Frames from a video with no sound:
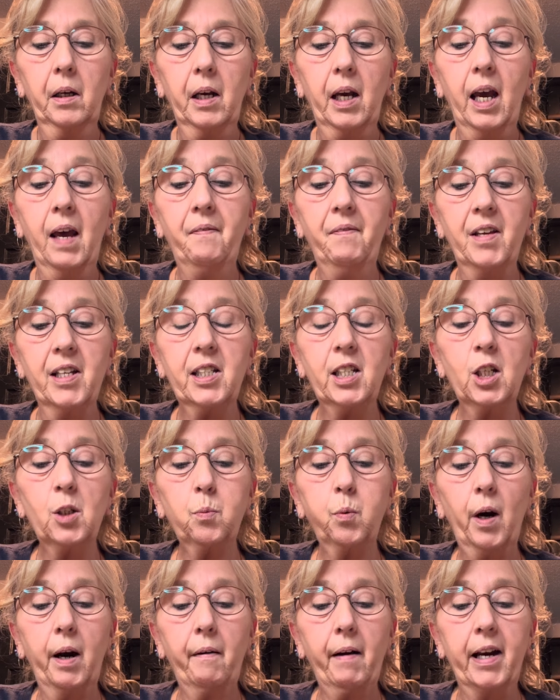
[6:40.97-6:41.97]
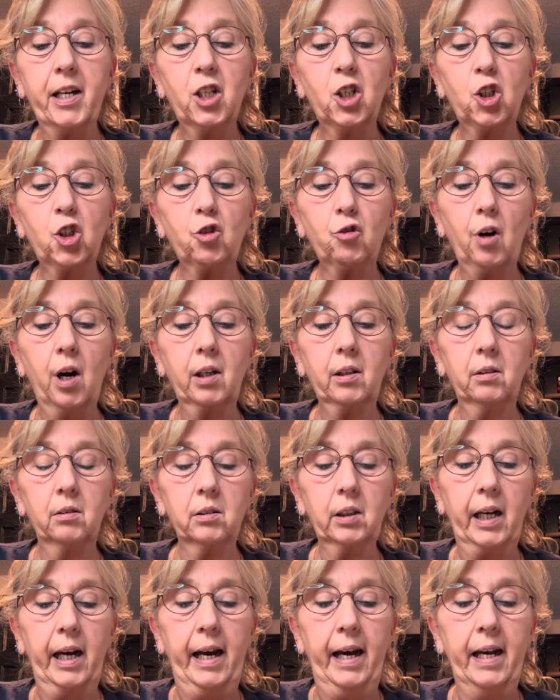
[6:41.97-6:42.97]
And this is where I struggle,
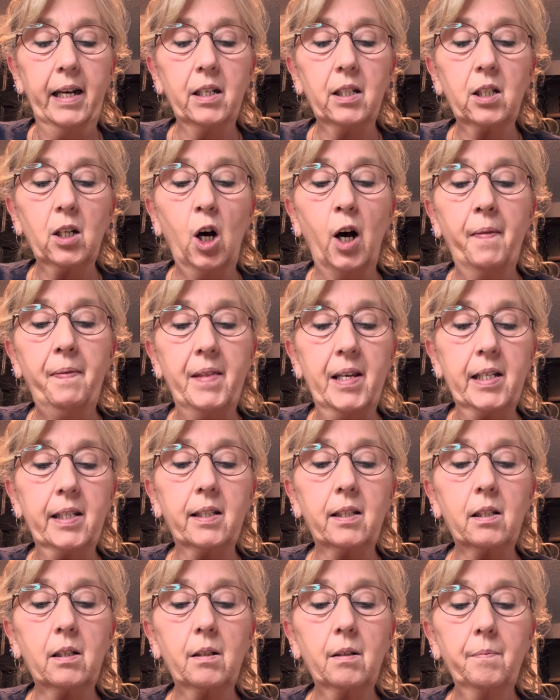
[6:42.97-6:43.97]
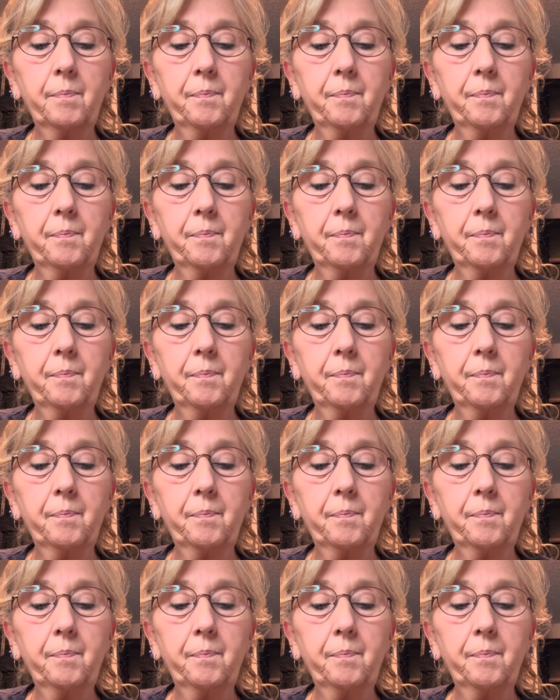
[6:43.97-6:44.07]
guys, on this,